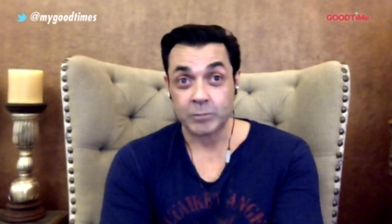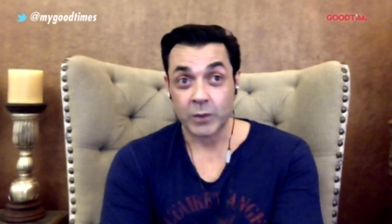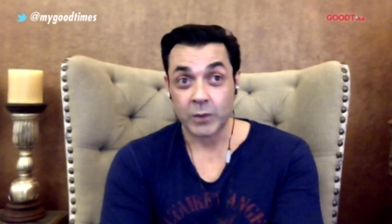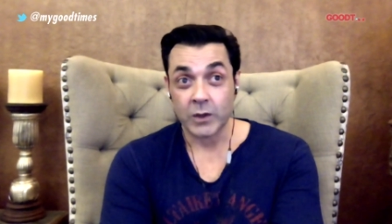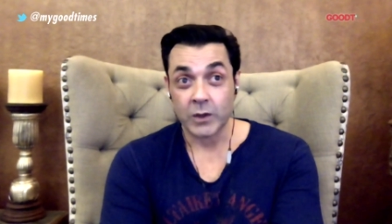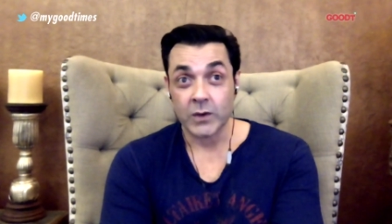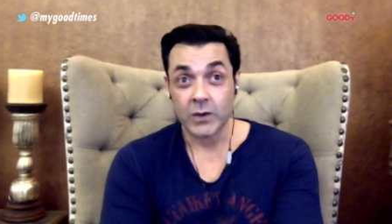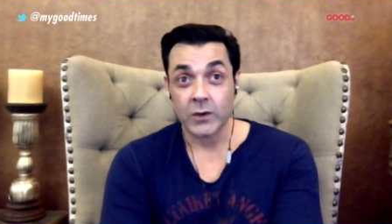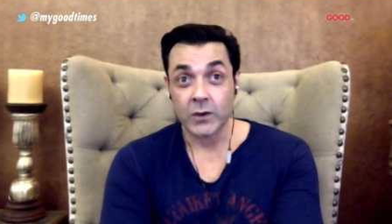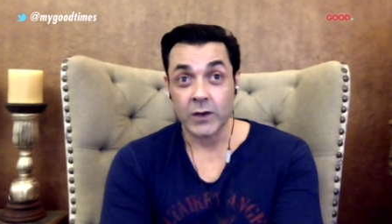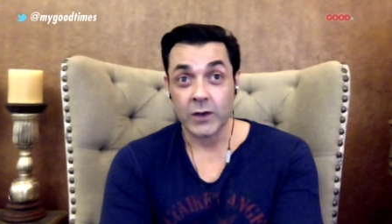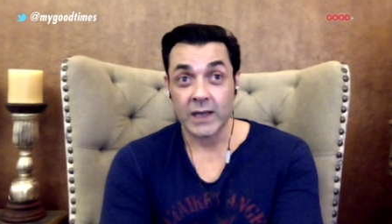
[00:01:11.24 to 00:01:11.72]

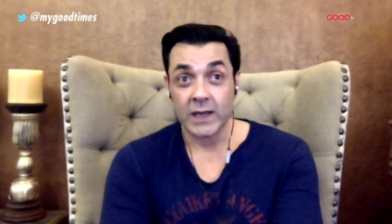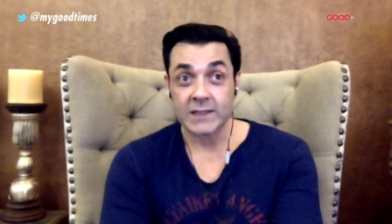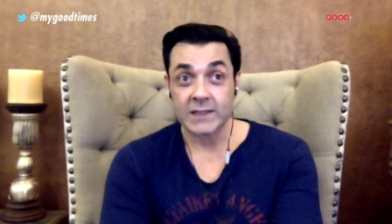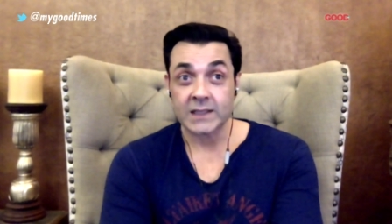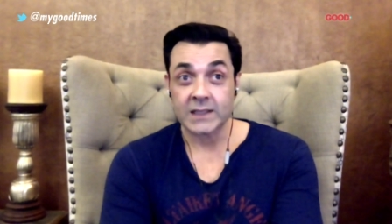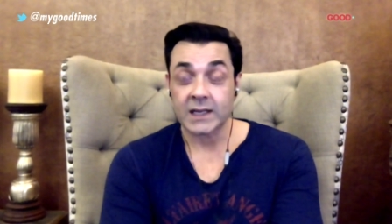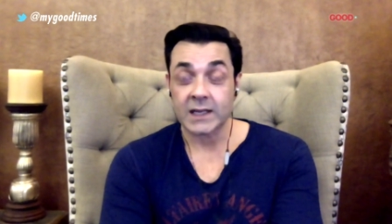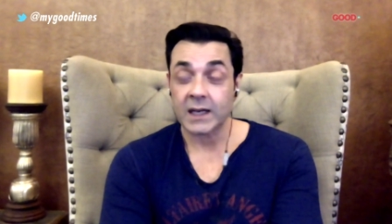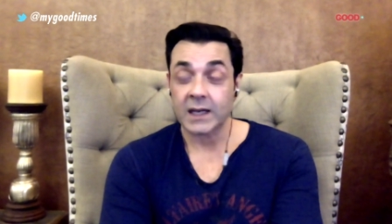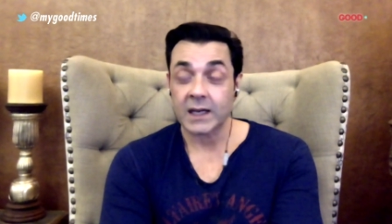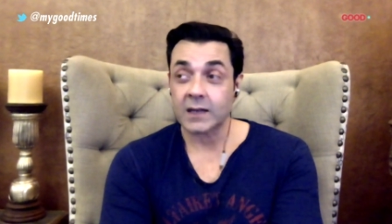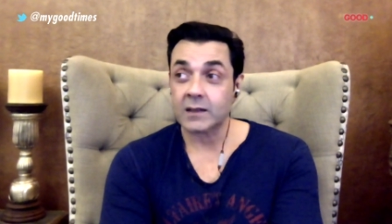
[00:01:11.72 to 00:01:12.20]
you know, as
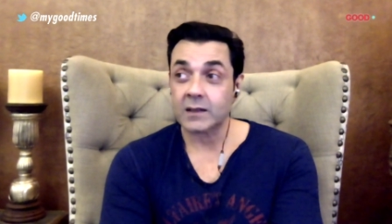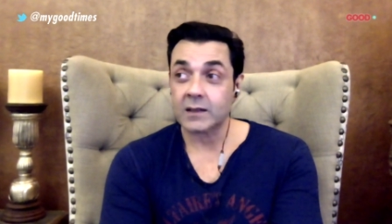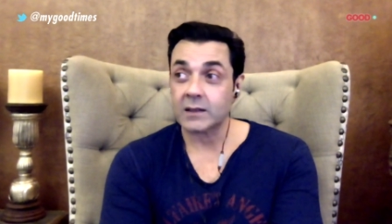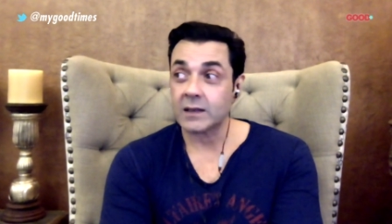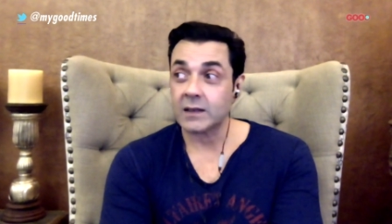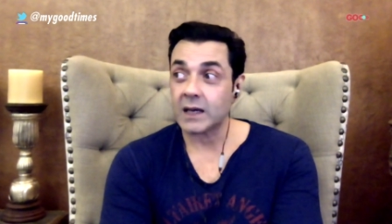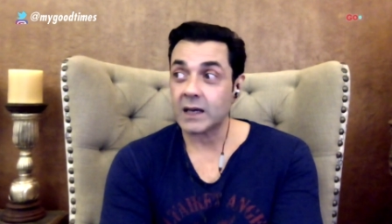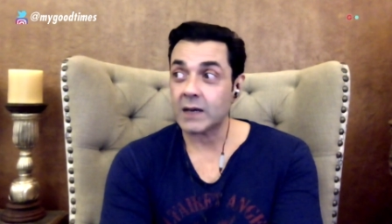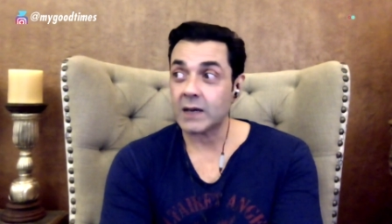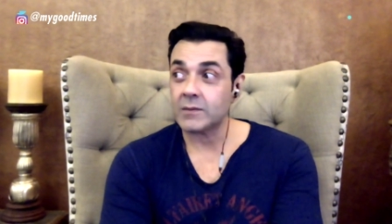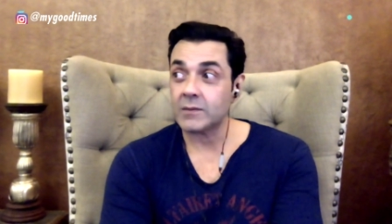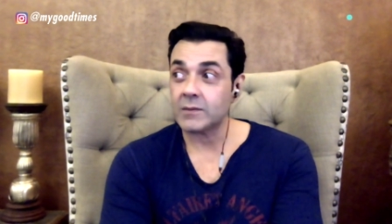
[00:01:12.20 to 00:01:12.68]
an
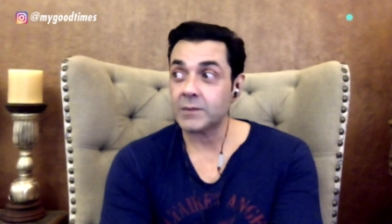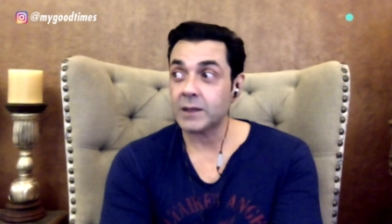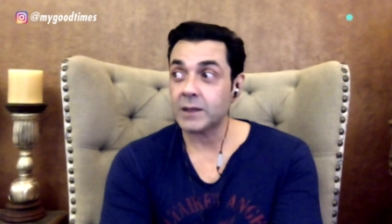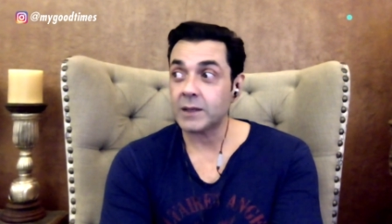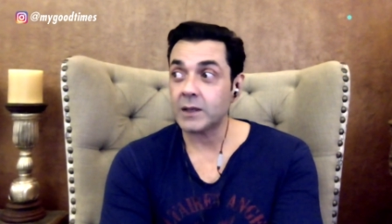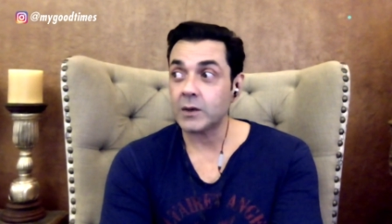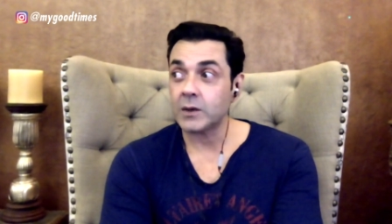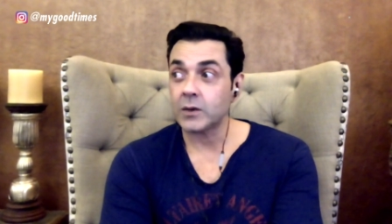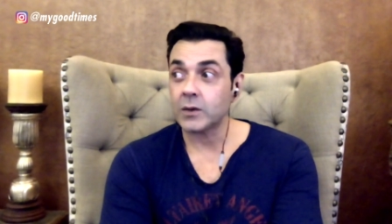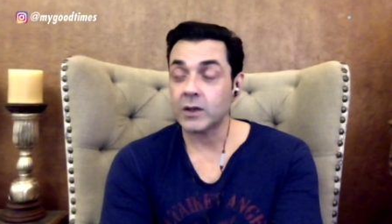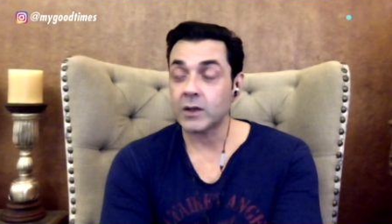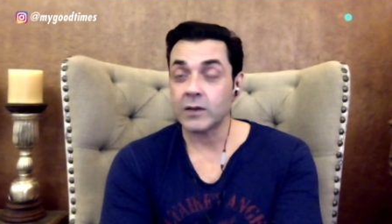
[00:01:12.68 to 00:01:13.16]
actor, I've
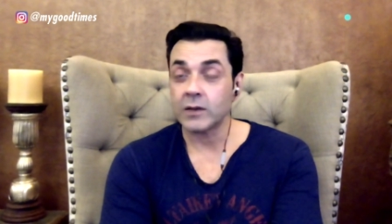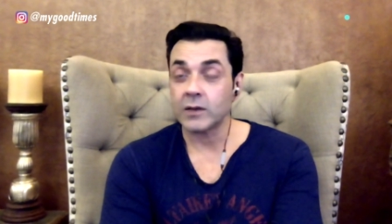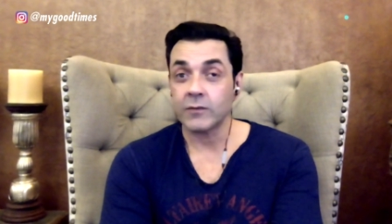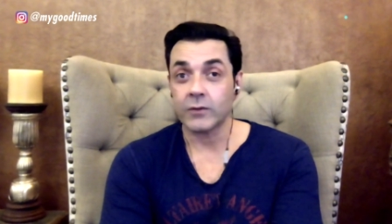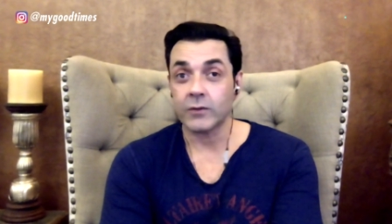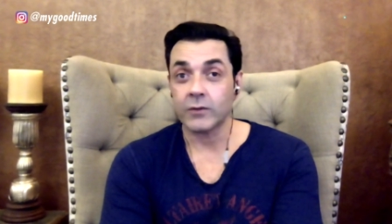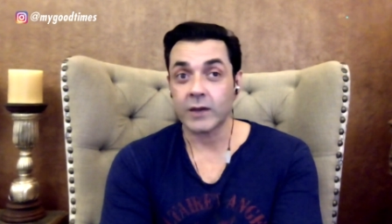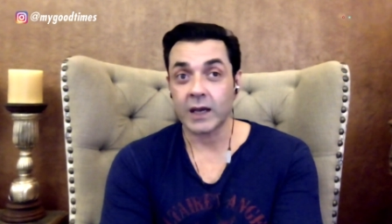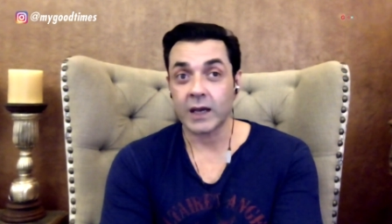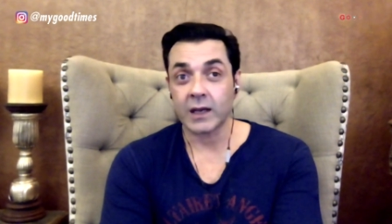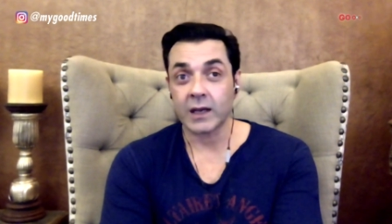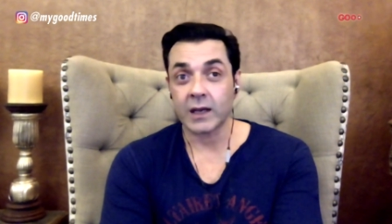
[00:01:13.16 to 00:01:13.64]
been looking
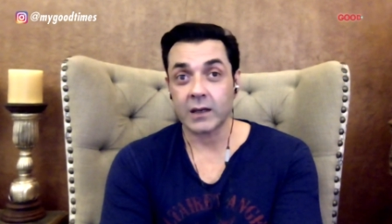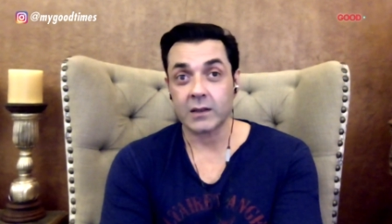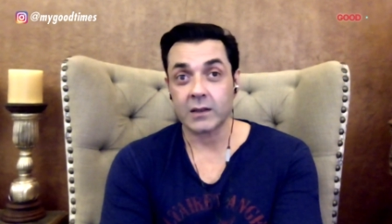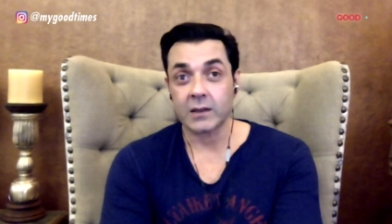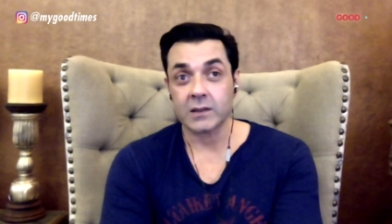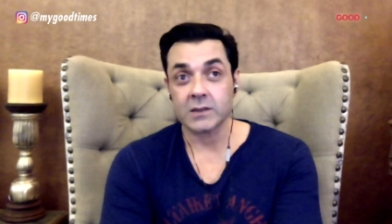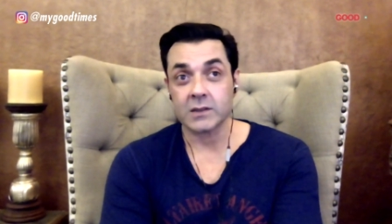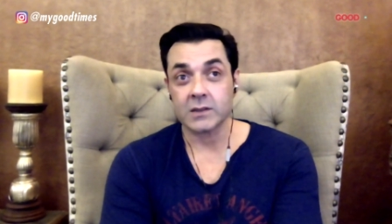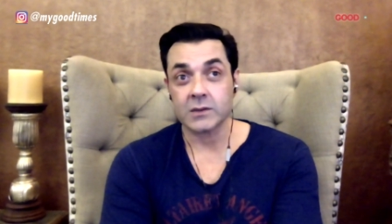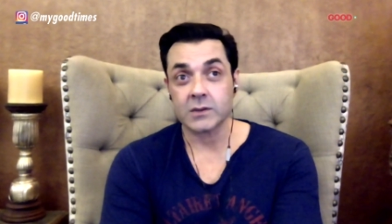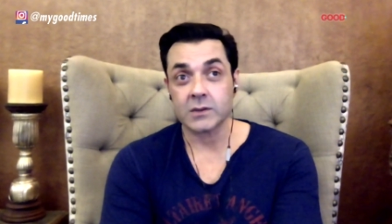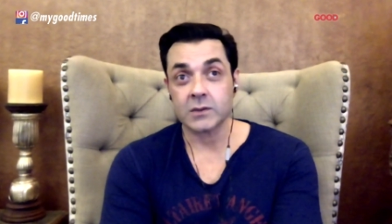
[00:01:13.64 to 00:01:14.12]
for
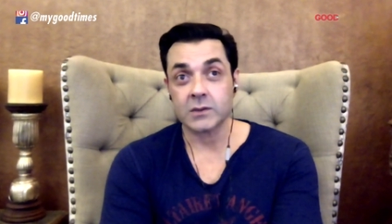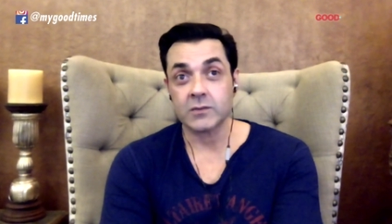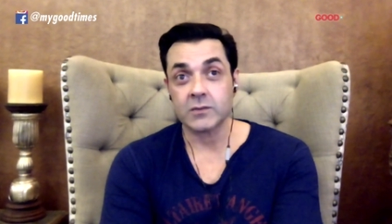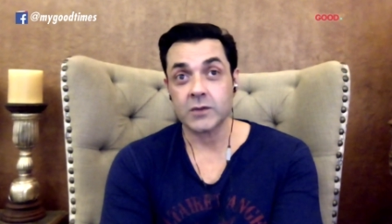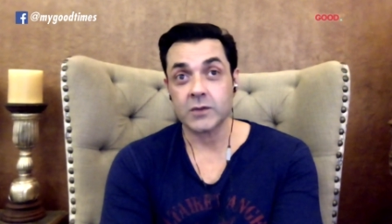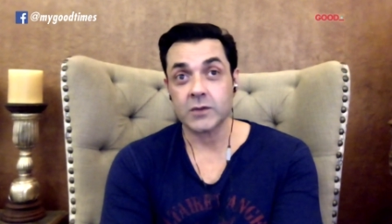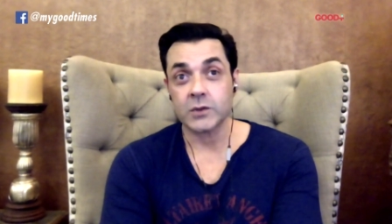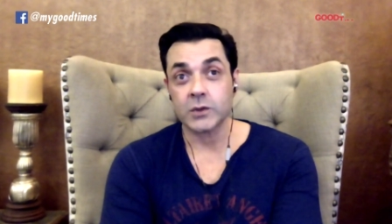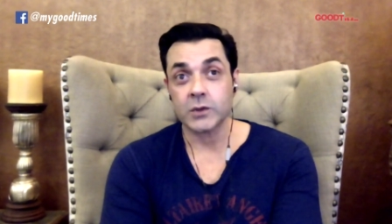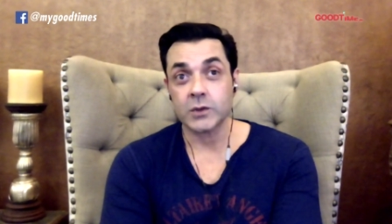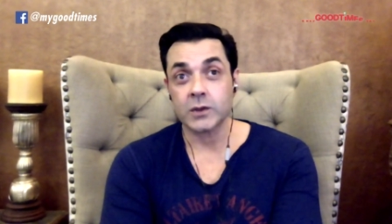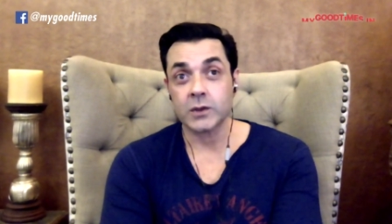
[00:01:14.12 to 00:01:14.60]
characters
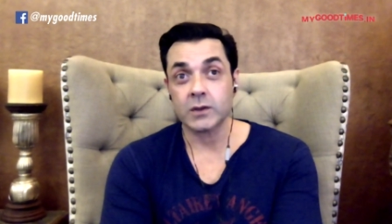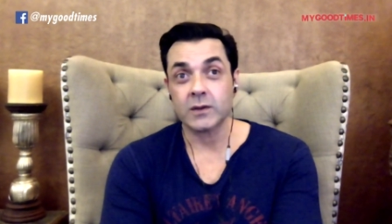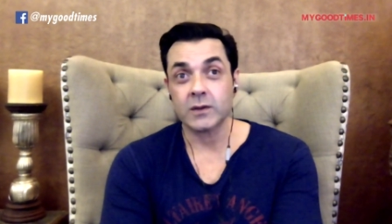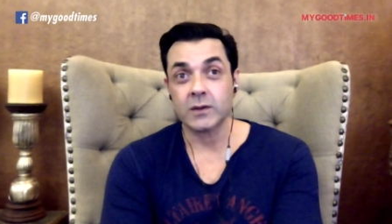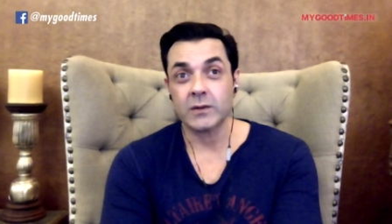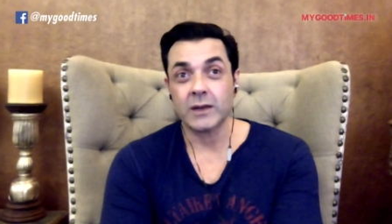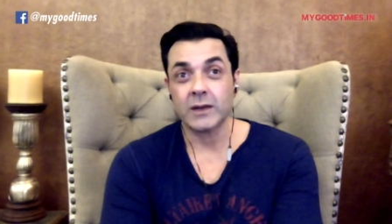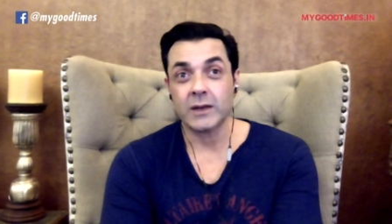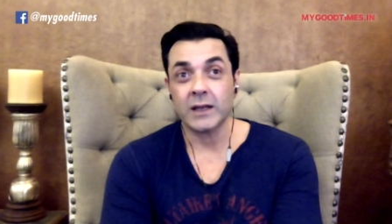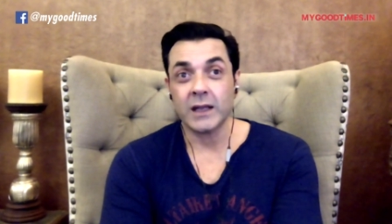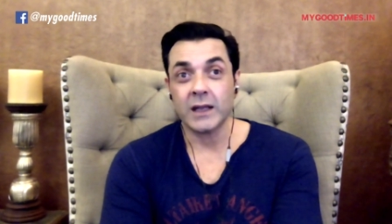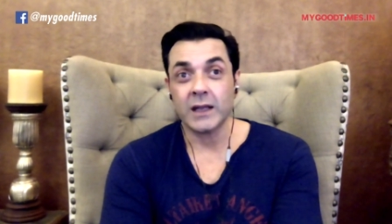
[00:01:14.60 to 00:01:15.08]
which would
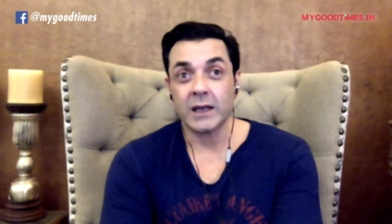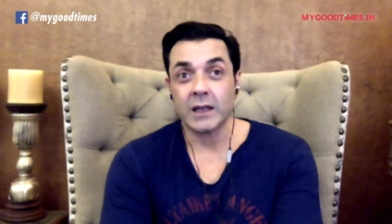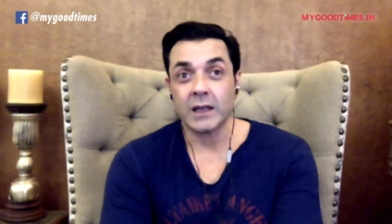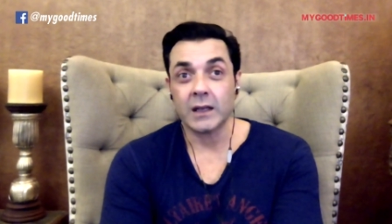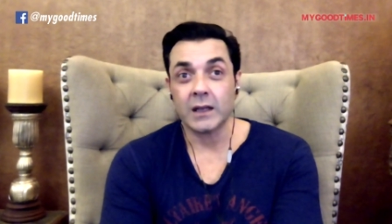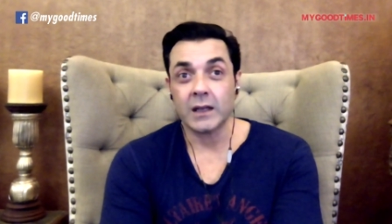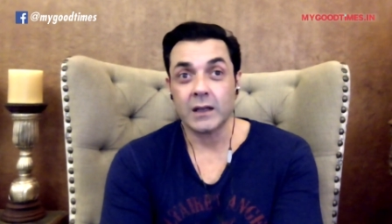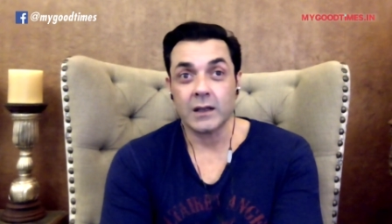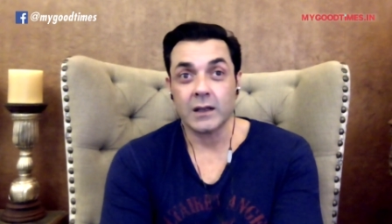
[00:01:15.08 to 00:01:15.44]
really